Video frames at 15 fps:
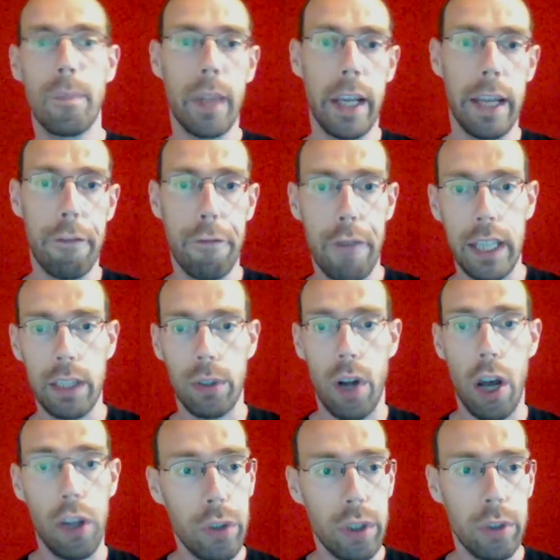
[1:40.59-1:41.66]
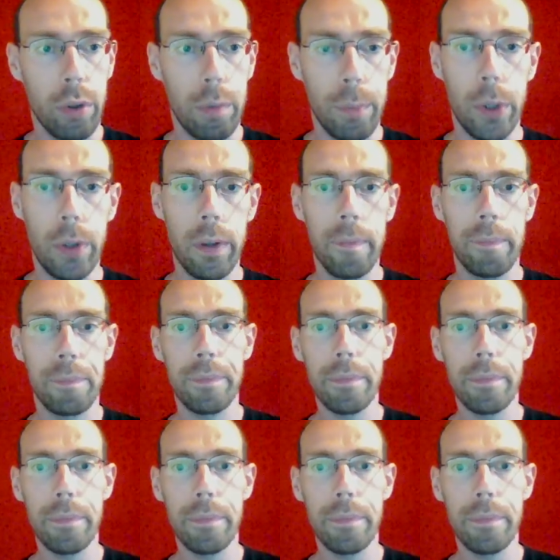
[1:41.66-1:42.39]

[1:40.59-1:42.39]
a factor 100 or more,